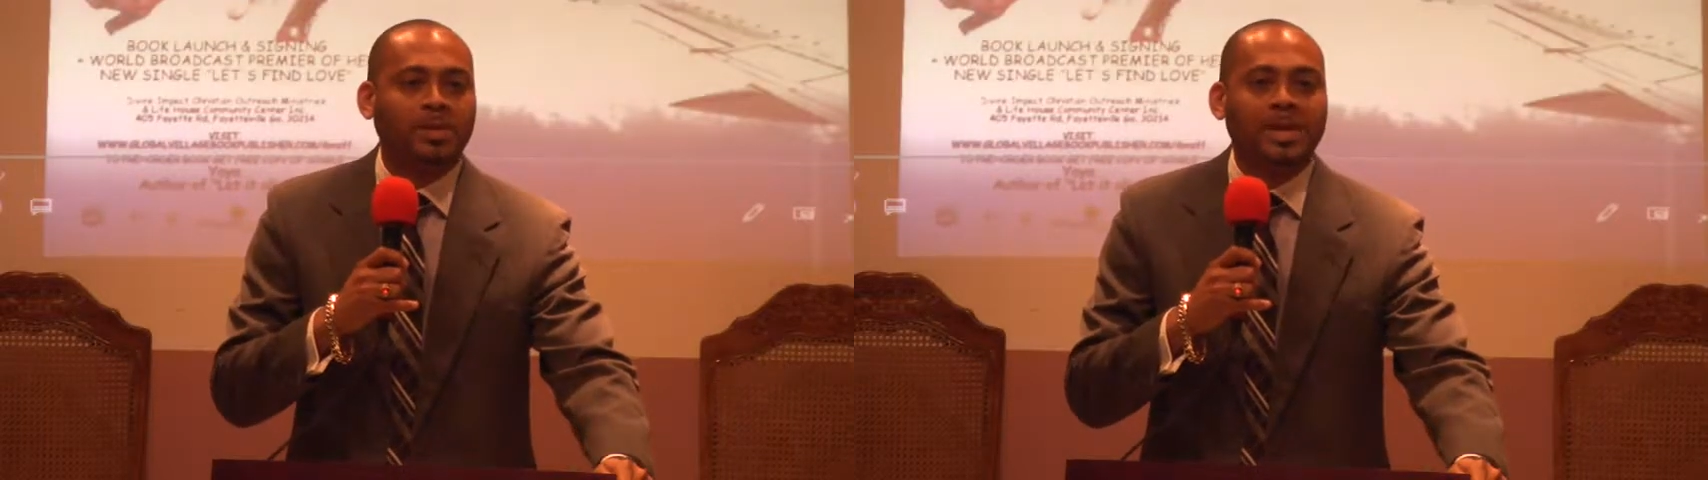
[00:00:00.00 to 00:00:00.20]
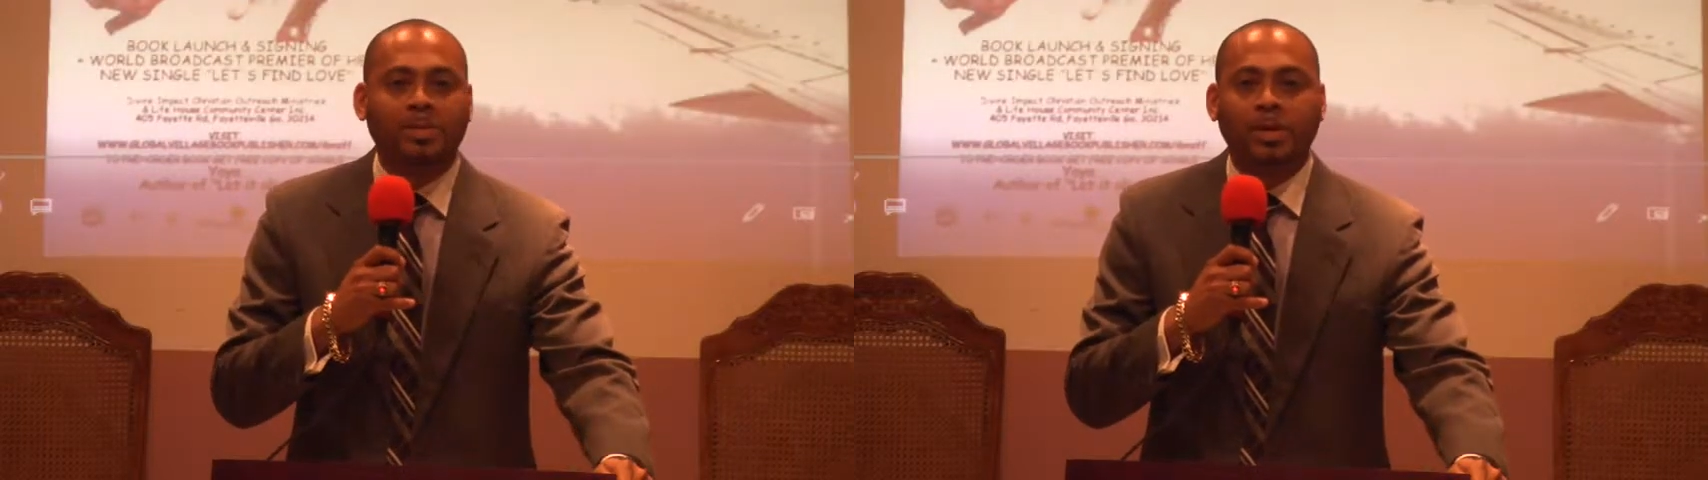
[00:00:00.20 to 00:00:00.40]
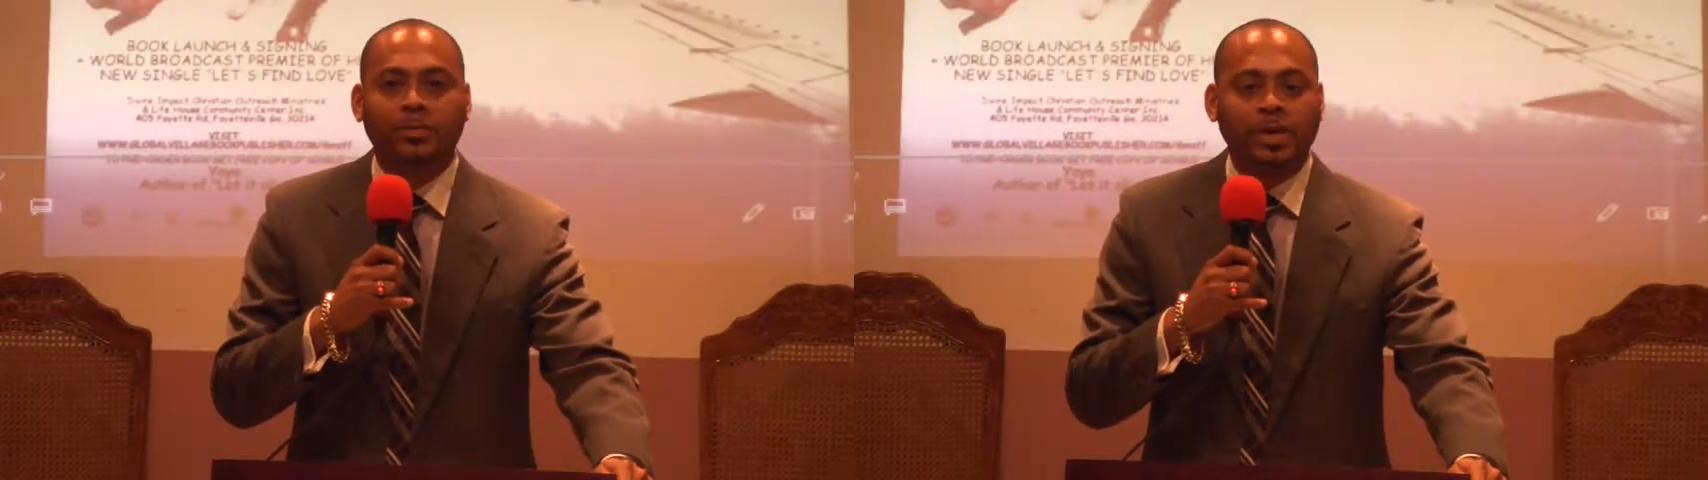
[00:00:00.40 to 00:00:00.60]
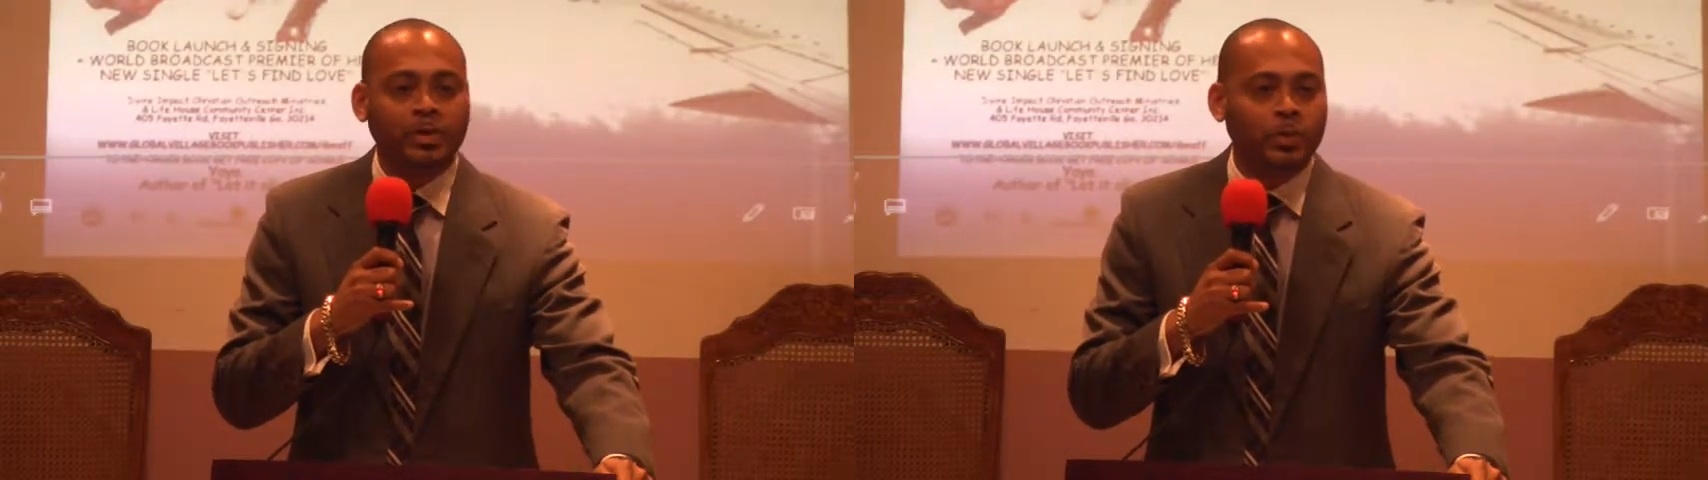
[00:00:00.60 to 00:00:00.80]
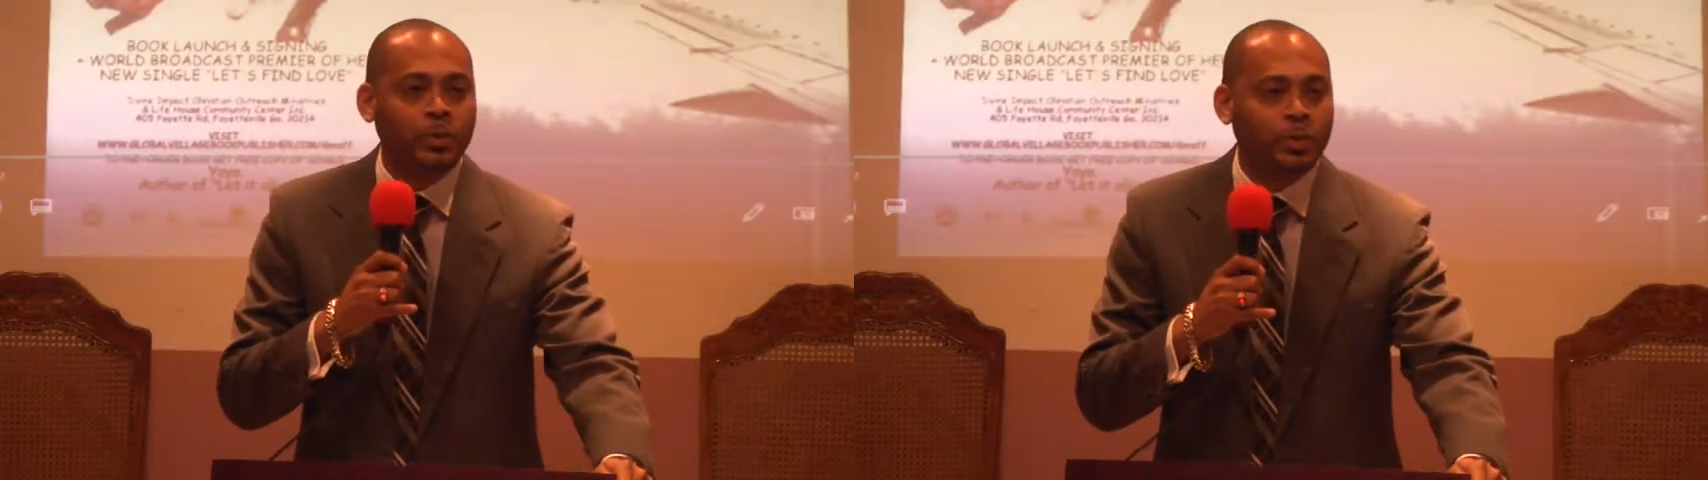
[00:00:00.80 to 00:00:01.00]
the time I
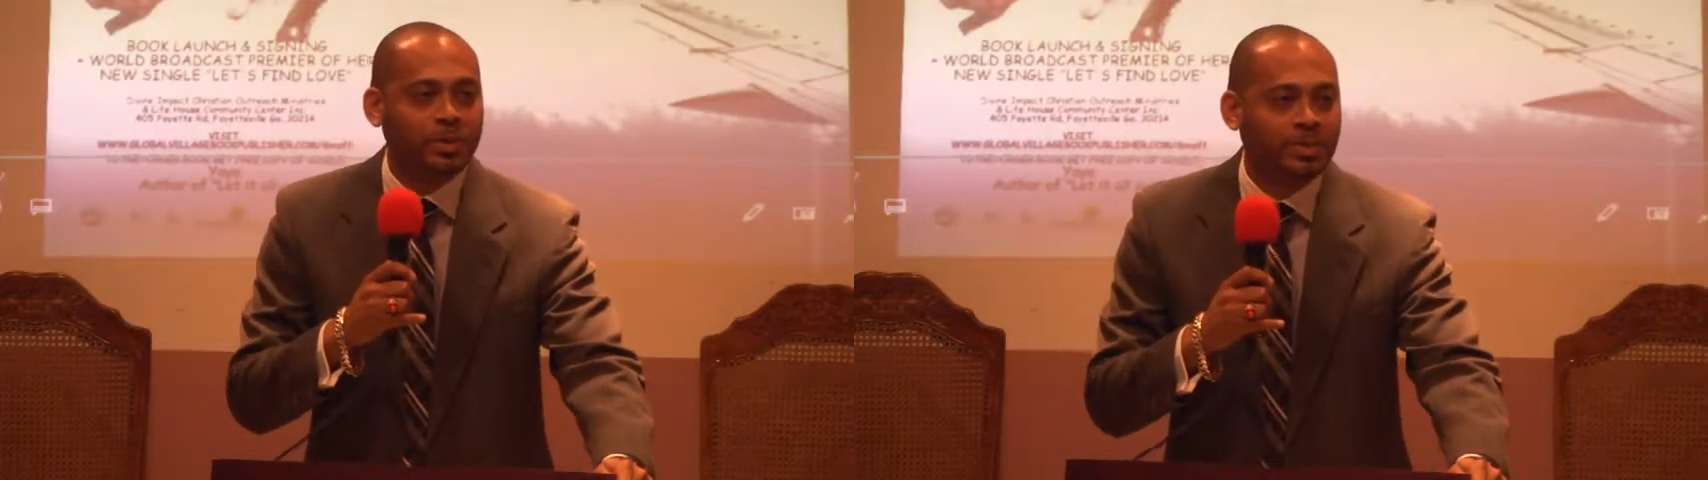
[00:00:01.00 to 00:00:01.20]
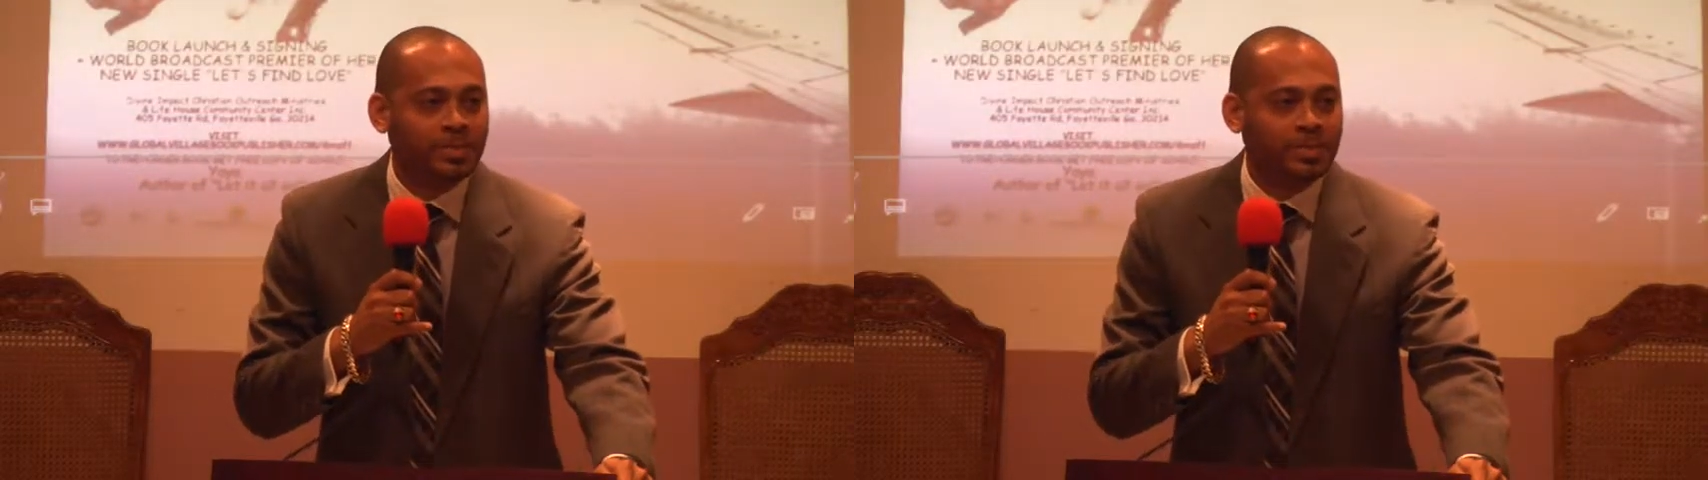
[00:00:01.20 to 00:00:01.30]
finished school